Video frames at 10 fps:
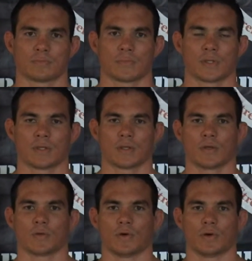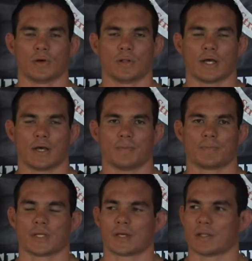Well, um,
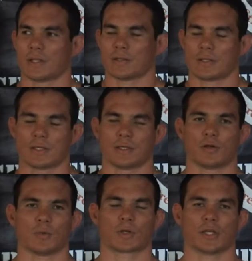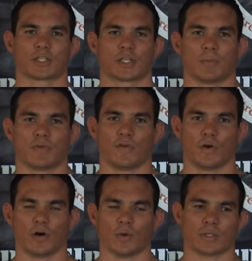you know, the, the normal conditioning
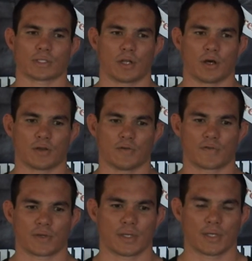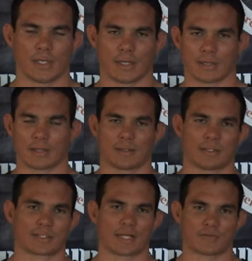before was a lot of you know, the, the,
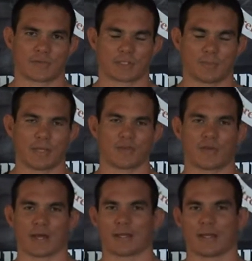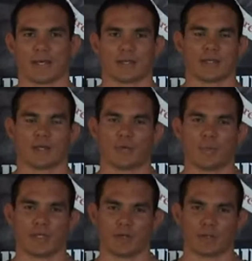stuff that's a big fad now, you know, we've
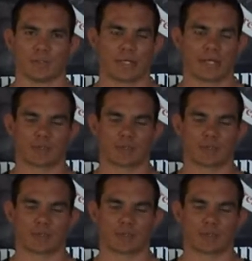been doing, Dan's